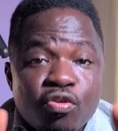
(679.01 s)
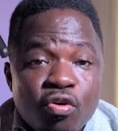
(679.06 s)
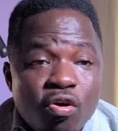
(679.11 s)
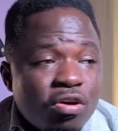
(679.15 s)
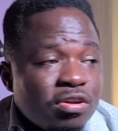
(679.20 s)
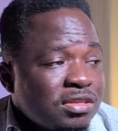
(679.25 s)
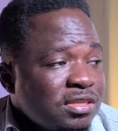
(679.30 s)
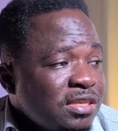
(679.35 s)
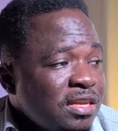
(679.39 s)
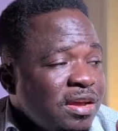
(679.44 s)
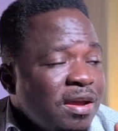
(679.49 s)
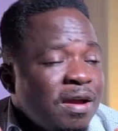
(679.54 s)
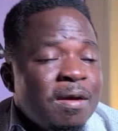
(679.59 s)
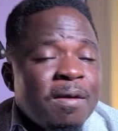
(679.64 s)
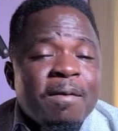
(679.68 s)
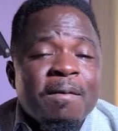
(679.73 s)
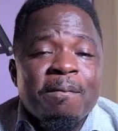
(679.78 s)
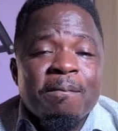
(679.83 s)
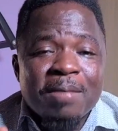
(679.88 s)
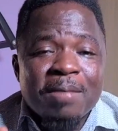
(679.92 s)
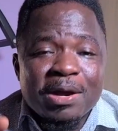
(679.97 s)
Because
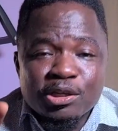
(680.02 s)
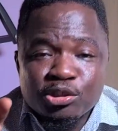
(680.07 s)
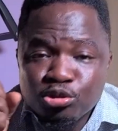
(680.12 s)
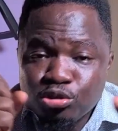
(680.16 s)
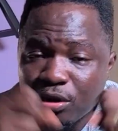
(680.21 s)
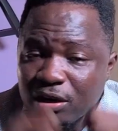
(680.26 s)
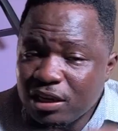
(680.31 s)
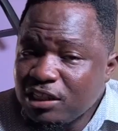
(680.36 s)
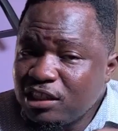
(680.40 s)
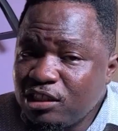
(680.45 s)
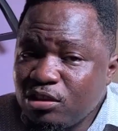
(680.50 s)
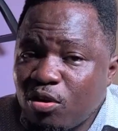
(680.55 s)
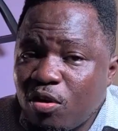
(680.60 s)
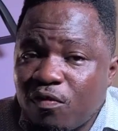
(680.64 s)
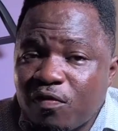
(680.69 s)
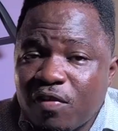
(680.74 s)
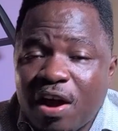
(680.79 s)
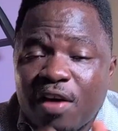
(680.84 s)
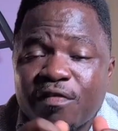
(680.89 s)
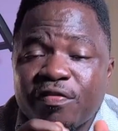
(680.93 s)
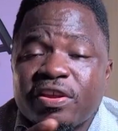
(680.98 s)
majority
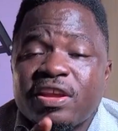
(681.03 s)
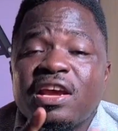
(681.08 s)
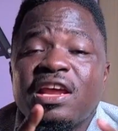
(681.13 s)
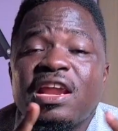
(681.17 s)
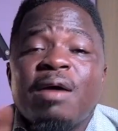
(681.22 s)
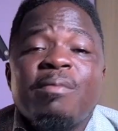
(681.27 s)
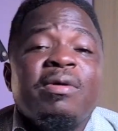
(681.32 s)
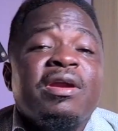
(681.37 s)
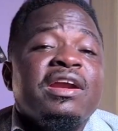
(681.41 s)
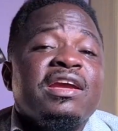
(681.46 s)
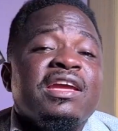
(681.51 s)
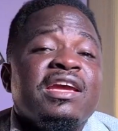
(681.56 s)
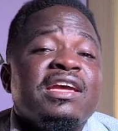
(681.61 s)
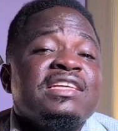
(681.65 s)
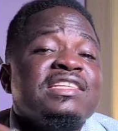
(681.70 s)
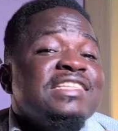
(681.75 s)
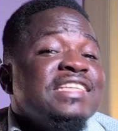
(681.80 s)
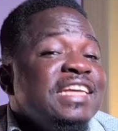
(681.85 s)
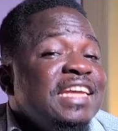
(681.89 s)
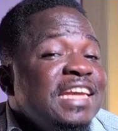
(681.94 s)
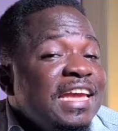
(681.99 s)
of African
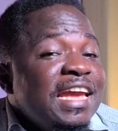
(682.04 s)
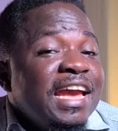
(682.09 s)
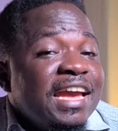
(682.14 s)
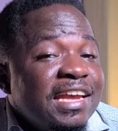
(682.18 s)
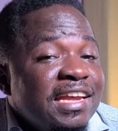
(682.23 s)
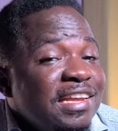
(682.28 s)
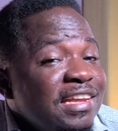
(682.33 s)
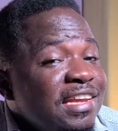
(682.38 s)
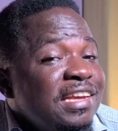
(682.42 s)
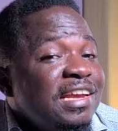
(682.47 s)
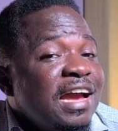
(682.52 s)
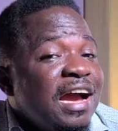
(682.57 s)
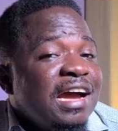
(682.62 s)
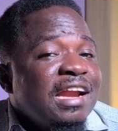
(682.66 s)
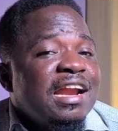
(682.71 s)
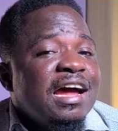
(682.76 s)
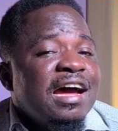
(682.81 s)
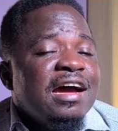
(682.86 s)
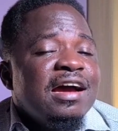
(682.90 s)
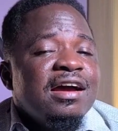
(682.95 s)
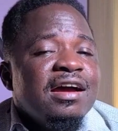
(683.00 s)
Americans here in
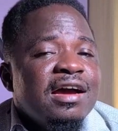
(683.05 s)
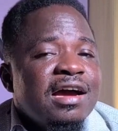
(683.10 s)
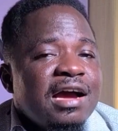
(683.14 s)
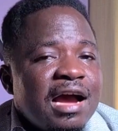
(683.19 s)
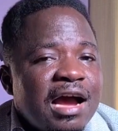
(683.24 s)
Ghana